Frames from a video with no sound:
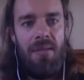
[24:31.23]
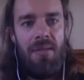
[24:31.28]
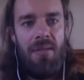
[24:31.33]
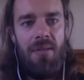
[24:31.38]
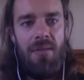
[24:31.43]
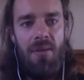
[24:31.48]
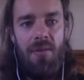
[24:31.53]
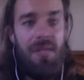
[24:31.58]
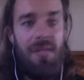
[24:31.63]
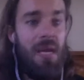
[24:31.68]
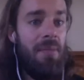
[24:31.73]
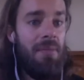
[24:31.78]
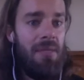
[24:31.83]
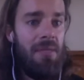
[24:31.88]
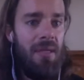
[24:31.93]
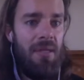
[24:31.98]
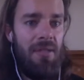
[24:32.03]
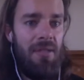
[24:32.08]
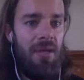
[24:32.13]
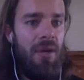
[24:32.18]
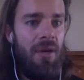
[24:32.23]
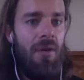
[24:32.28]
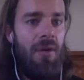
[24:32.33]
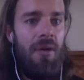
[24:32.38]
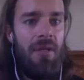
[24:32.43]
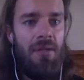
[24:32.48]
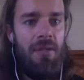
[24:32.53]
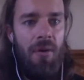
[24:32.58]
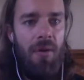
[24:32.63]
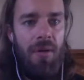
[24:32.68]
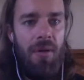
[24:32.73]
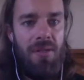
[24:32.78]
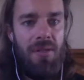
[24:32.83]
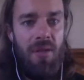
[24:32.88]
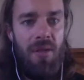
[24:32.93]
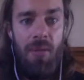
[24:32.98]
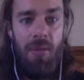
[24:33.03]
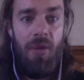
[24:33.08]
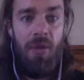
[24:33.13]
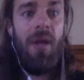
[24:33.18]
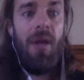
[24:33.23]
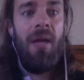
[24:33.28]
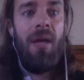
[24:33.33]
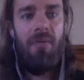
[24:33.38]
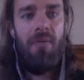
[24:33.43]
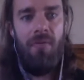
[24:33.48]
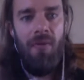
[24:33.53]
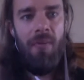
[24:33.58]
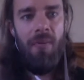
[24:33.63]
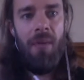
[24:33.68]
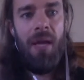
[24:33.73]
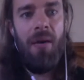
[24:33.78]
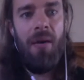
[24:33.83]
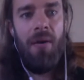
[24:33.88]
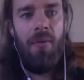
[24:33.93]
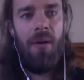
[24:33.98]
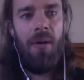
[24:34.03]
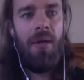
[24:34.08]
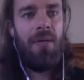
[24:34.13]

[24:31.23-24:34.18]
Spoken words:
So same as like security tokens could be great for Maker, right?